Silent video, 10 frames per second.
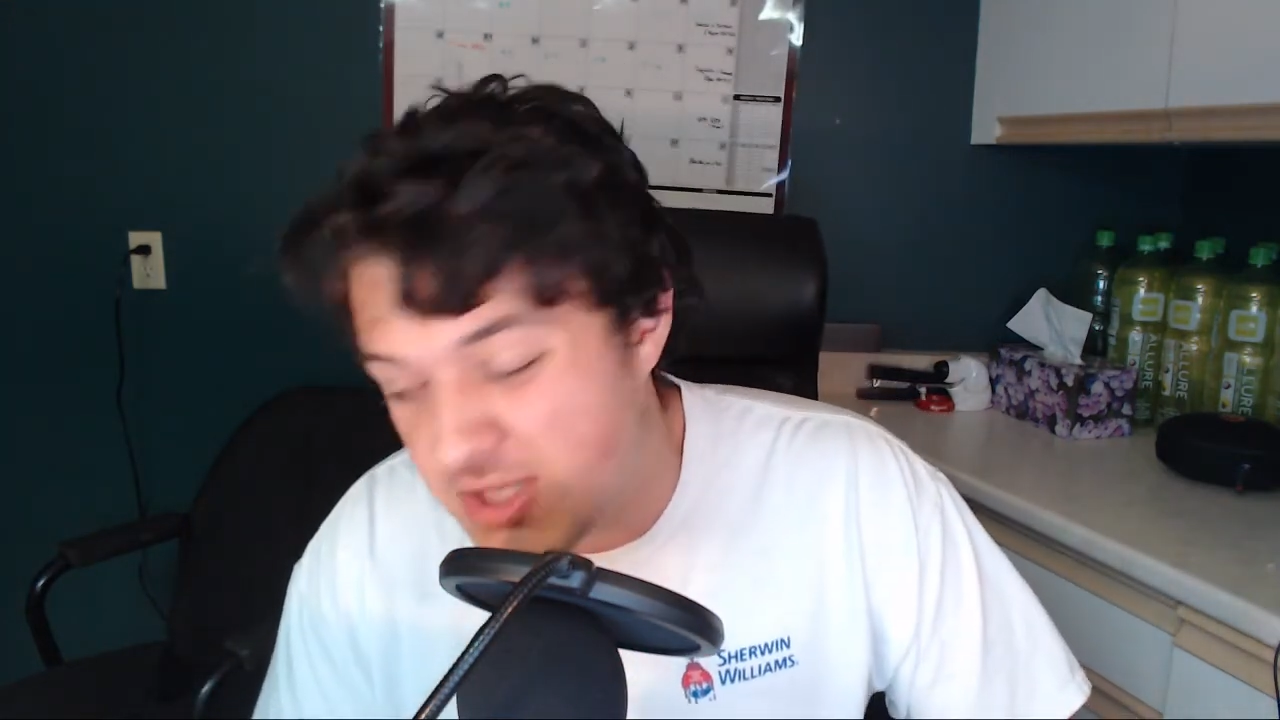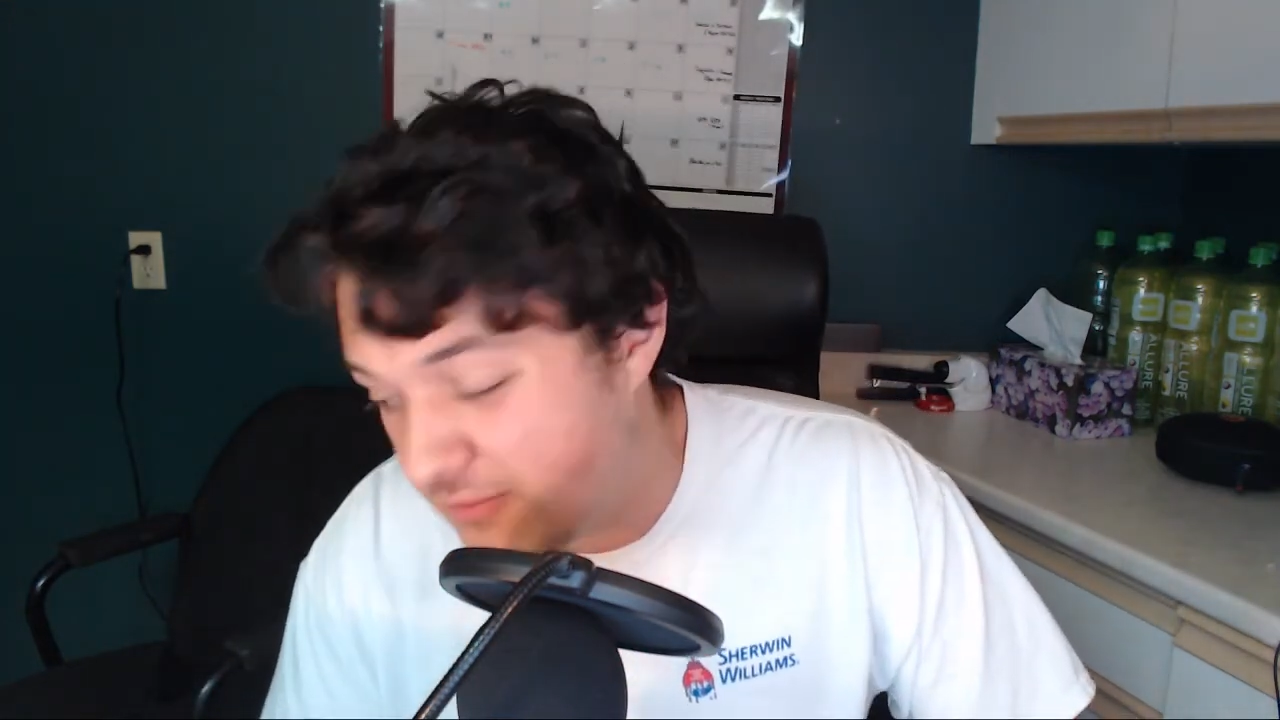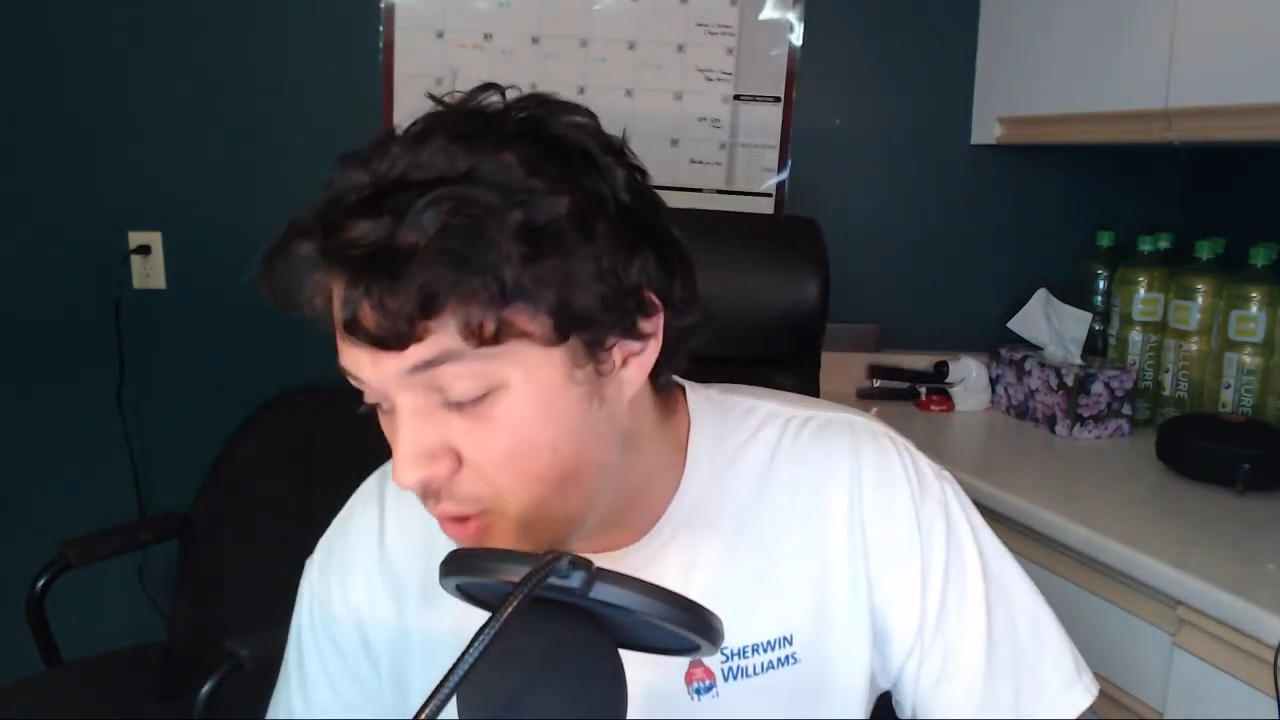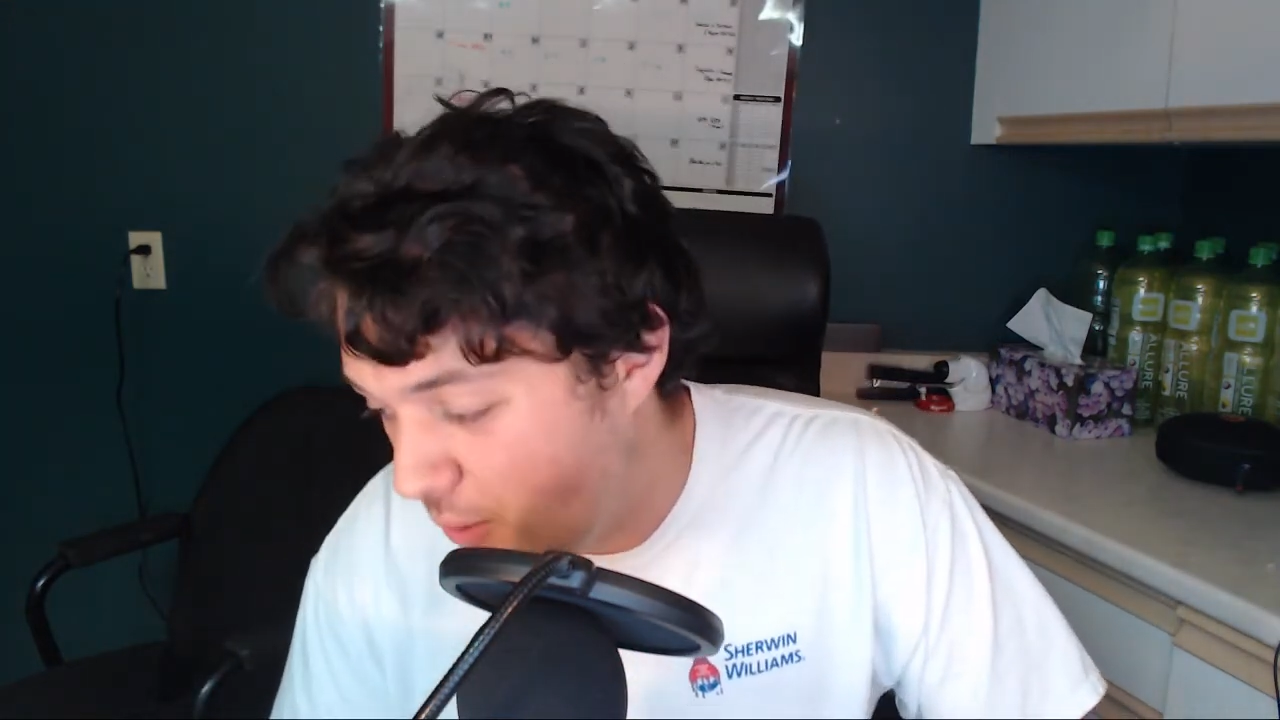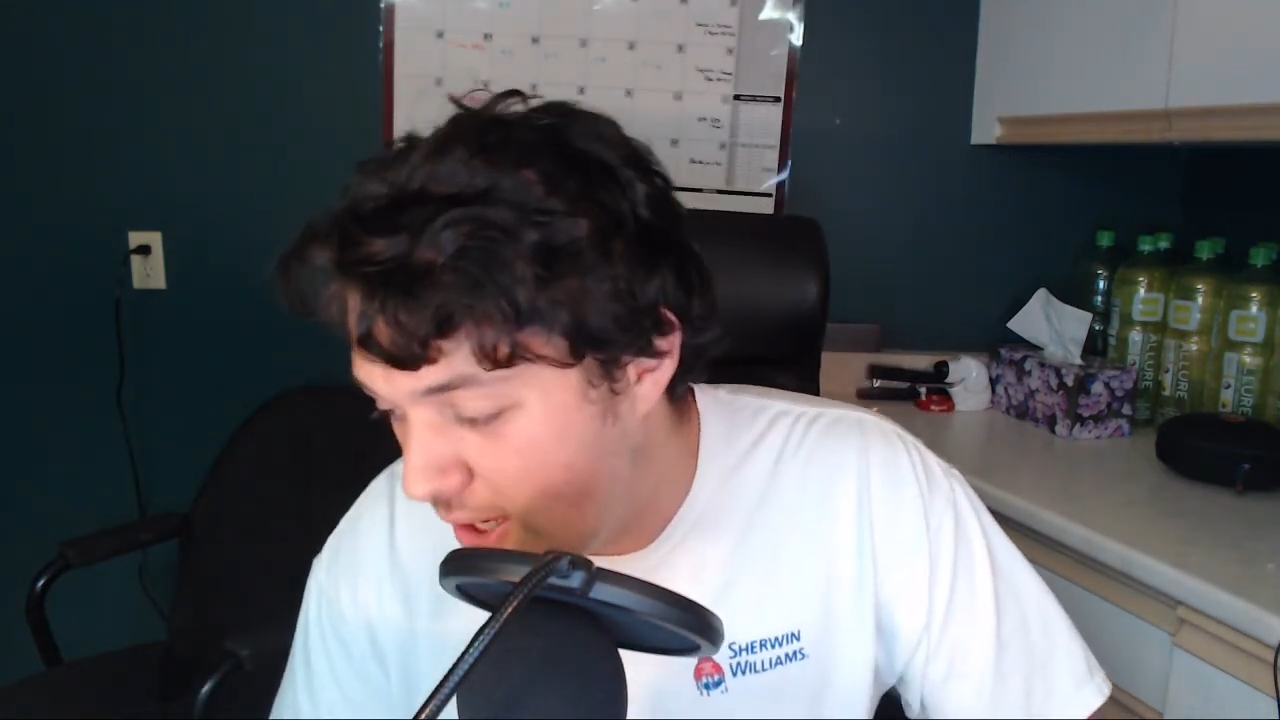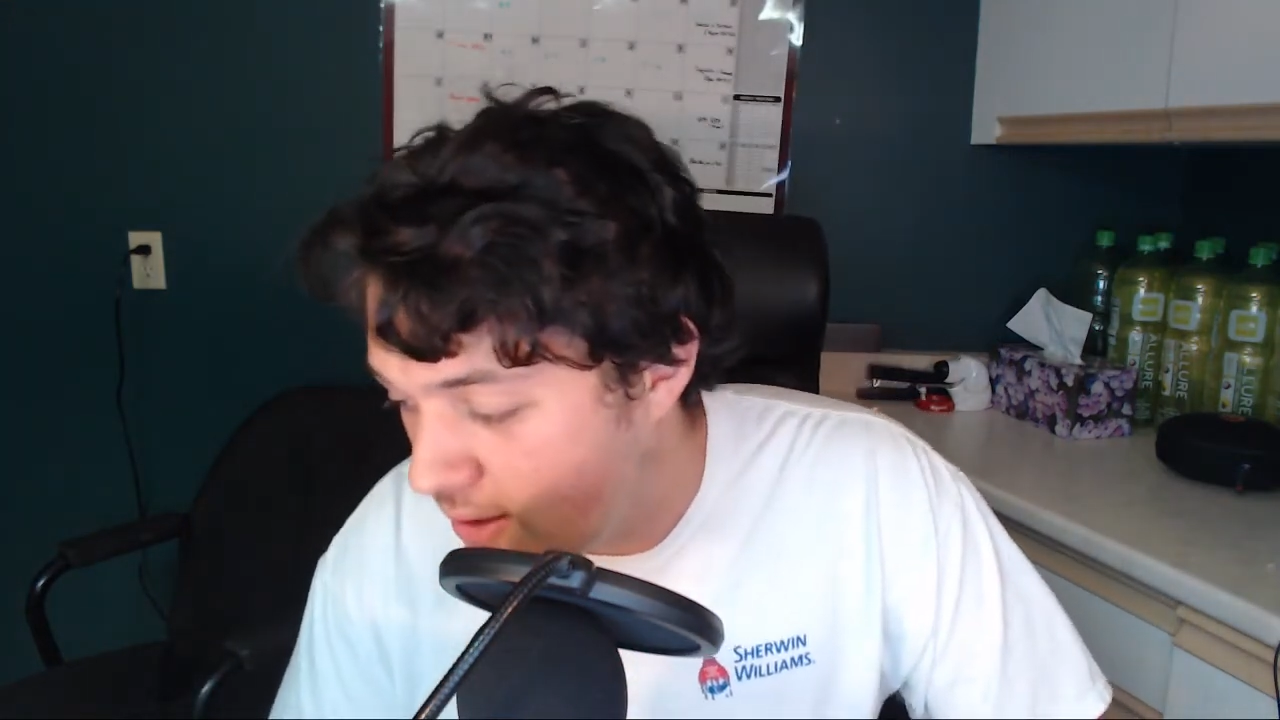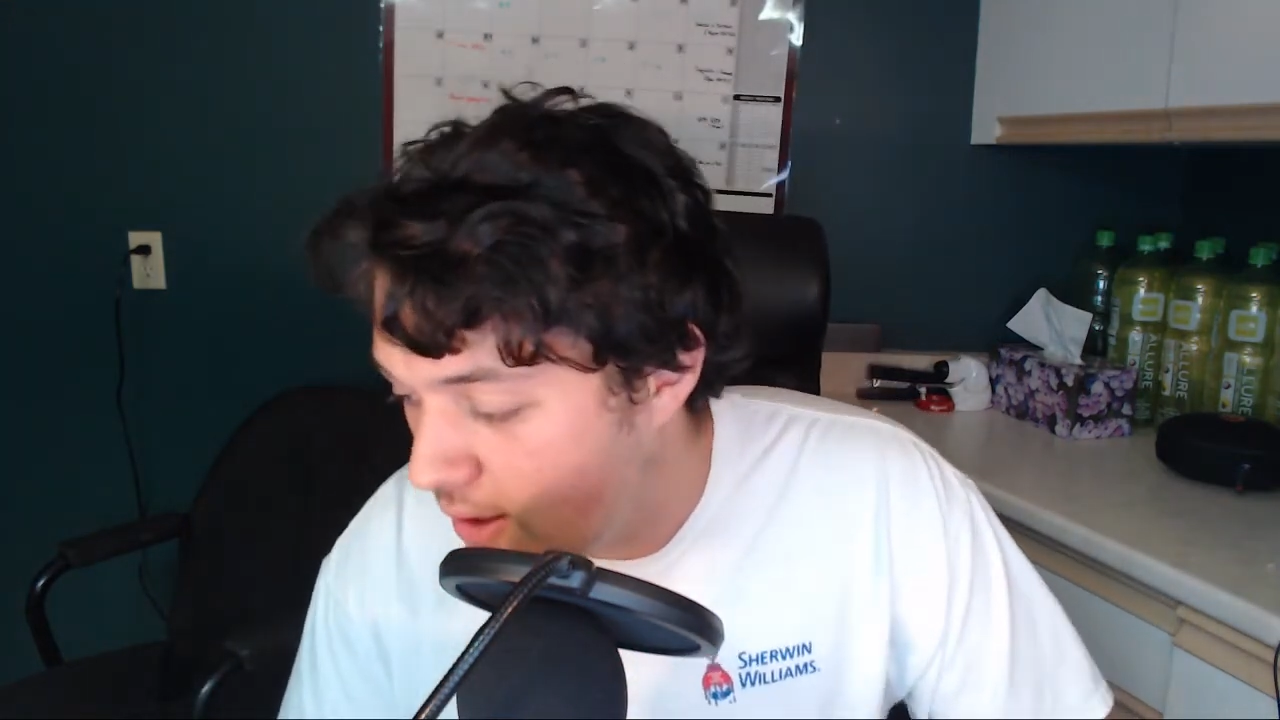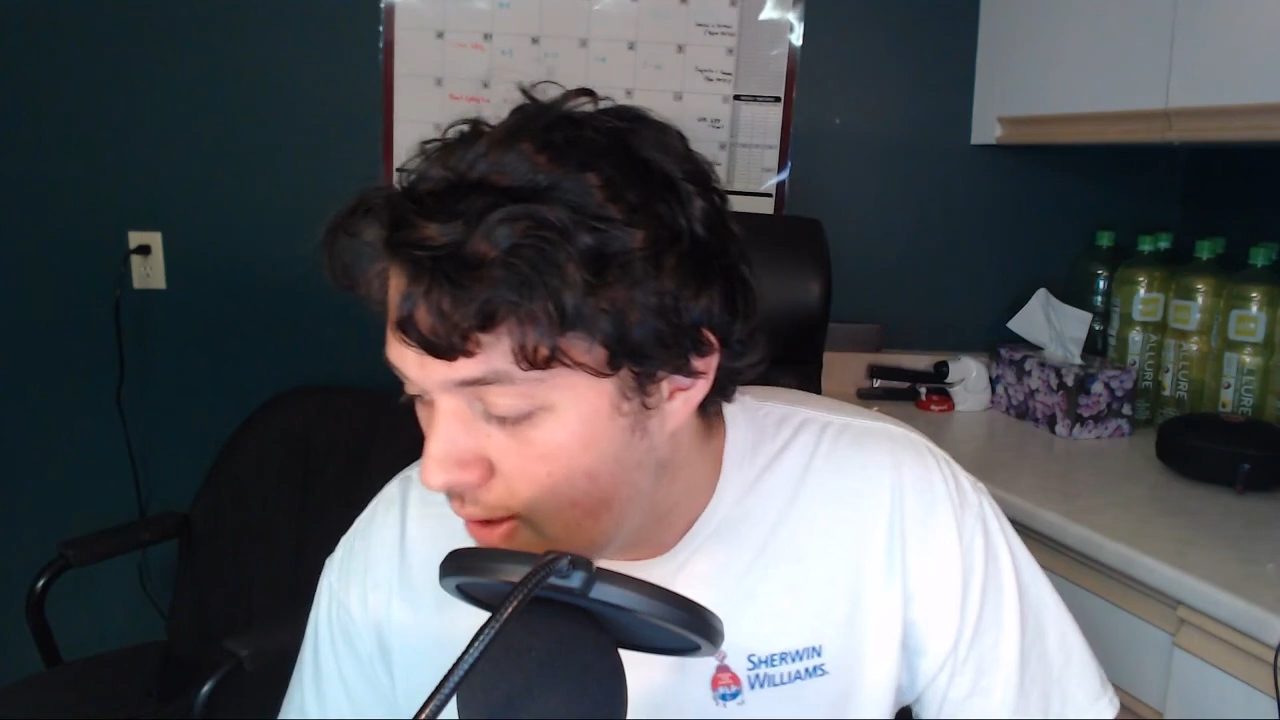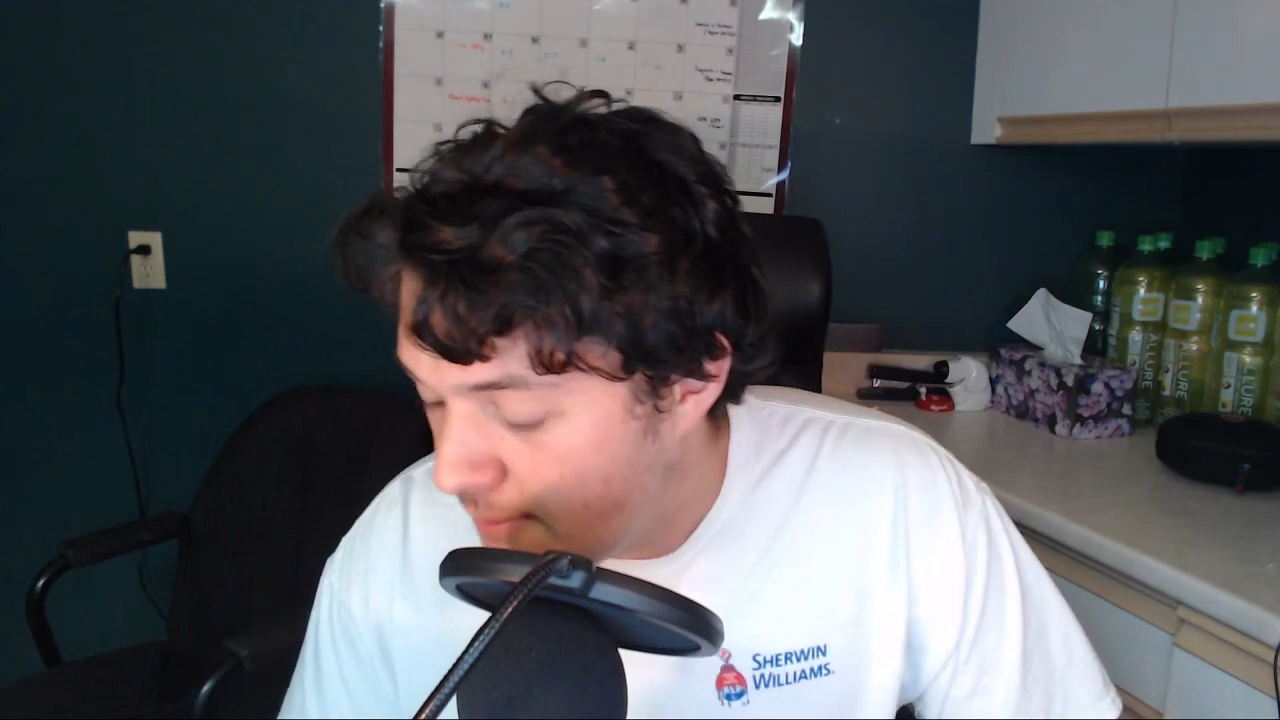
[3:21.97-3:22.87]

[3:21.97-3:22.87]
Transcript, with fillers: every week.